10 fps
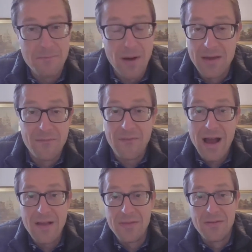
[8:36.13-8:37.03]
by the
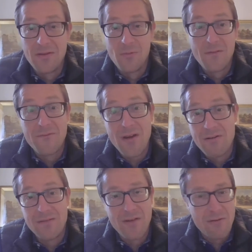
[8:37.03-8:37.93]
fact that there were
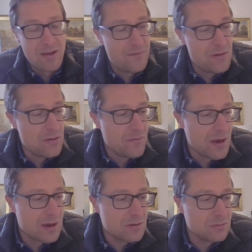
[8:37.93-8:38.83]
very, very few
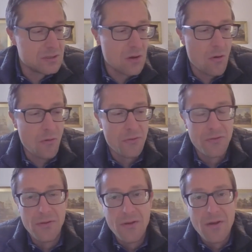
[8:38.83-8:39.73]
vehicles
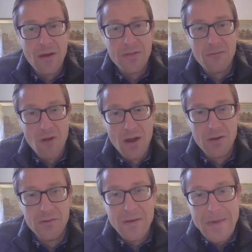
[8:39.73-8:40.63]
on the
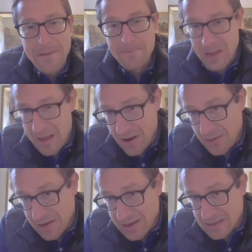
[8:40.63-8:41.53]
road. And I
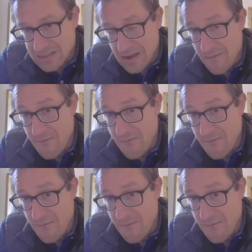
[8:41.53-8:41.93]
think it's